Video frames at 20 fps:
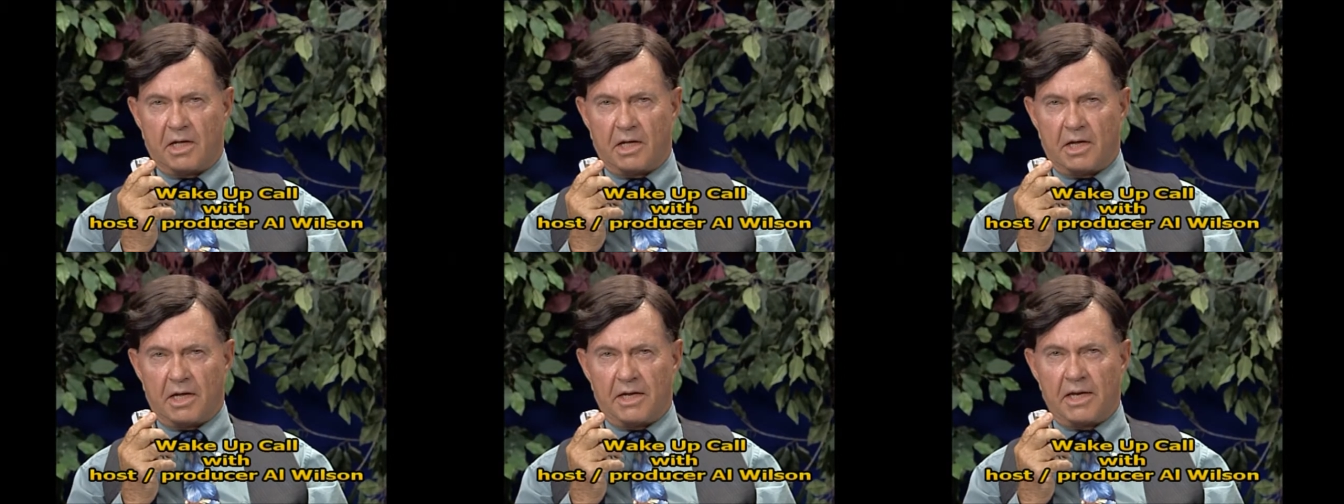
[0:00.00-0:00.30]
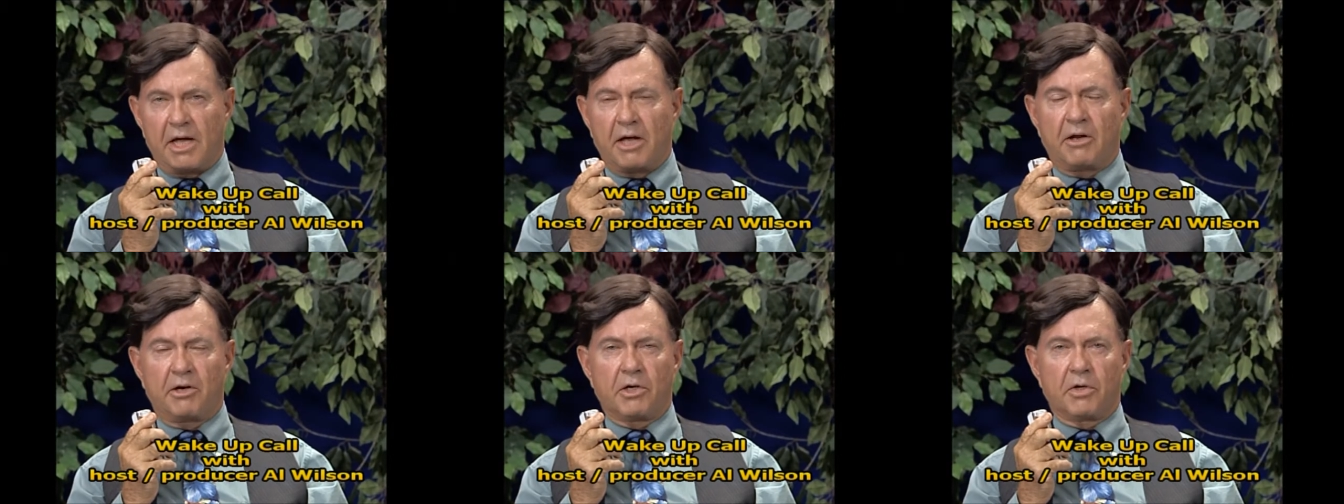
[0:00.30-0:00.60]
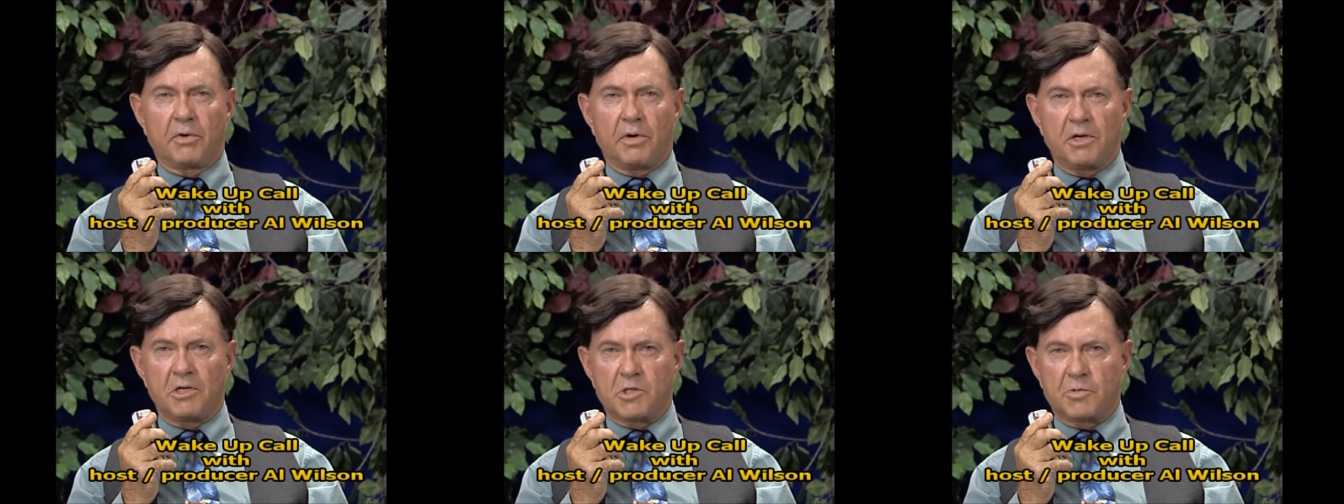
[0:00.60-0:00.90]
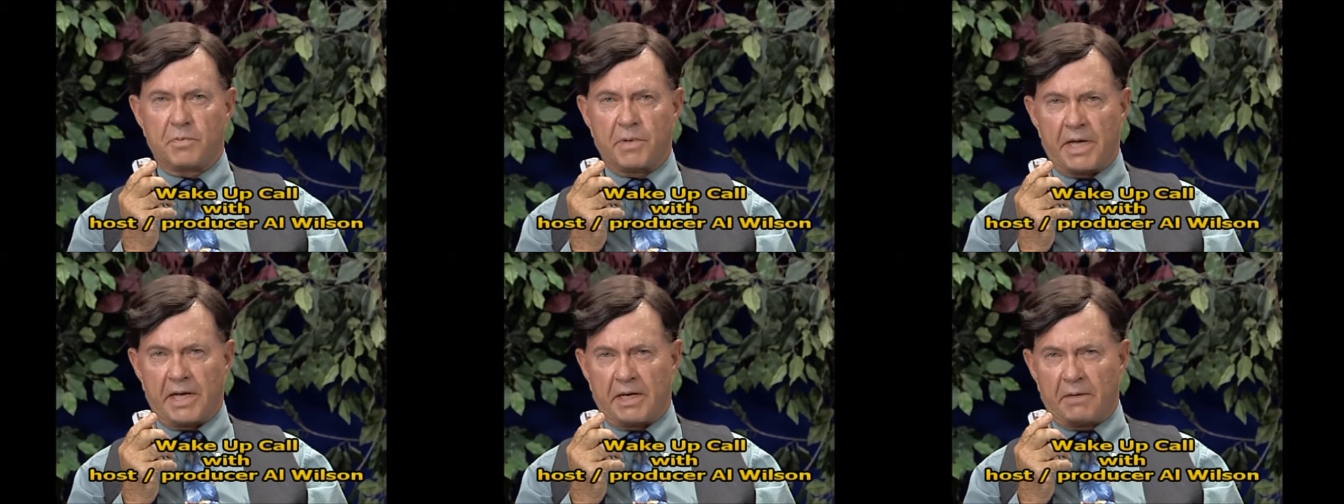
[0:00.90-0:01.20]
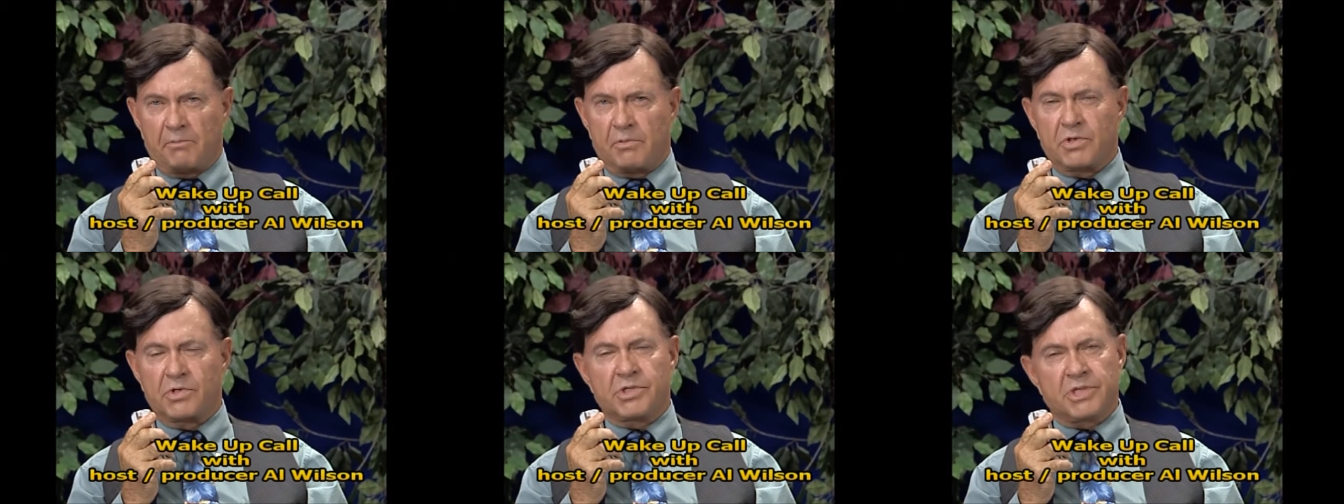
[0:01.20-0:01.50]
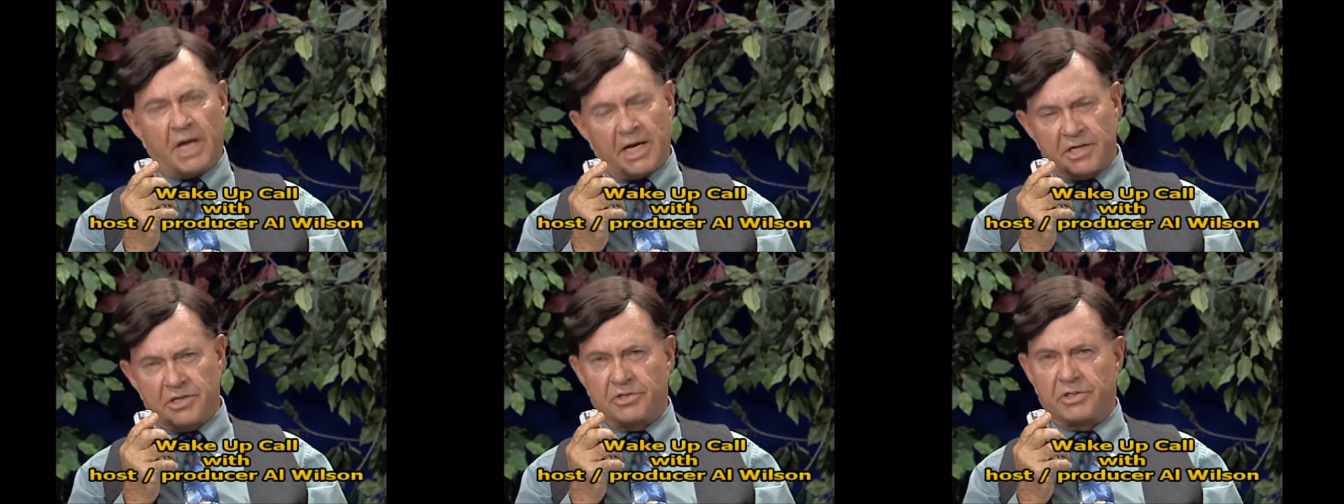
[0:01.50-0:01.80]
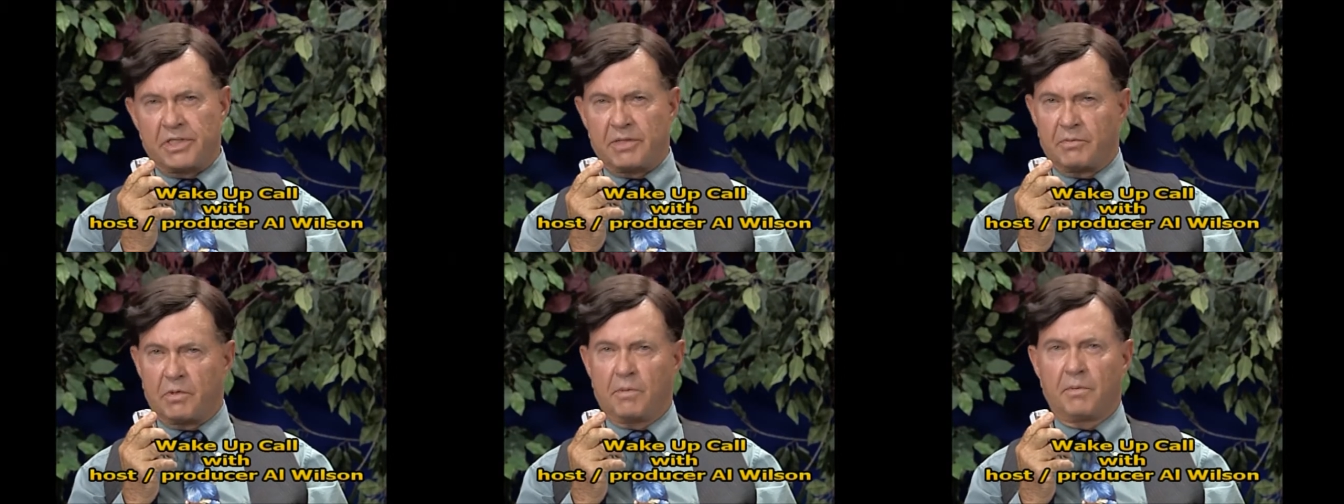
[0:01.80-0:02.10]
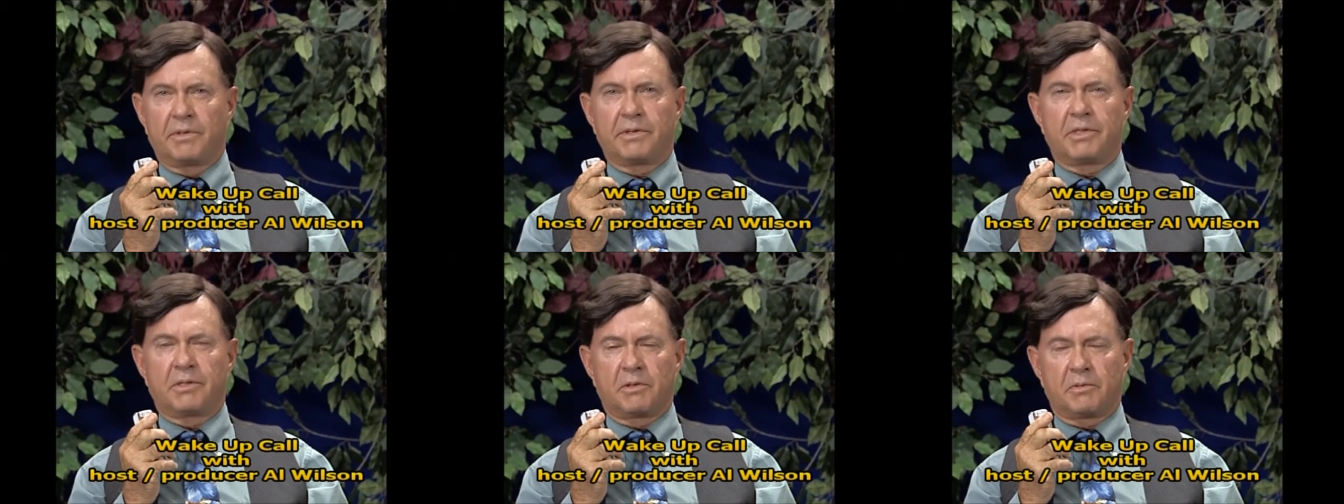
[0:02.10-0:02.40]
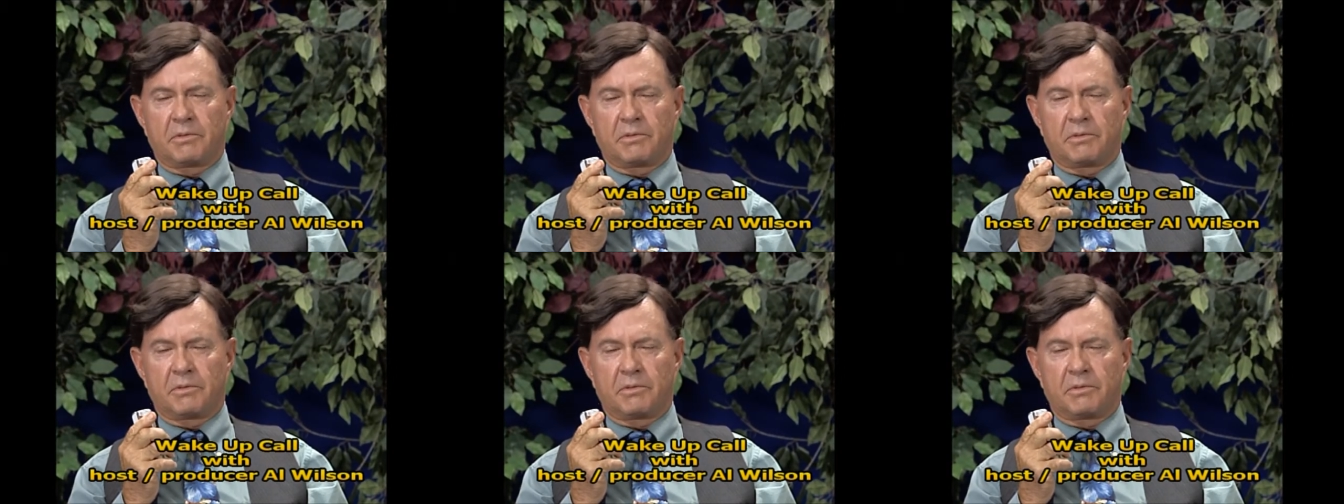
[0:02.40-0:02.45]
and Alan Greenspan, at precisely the moment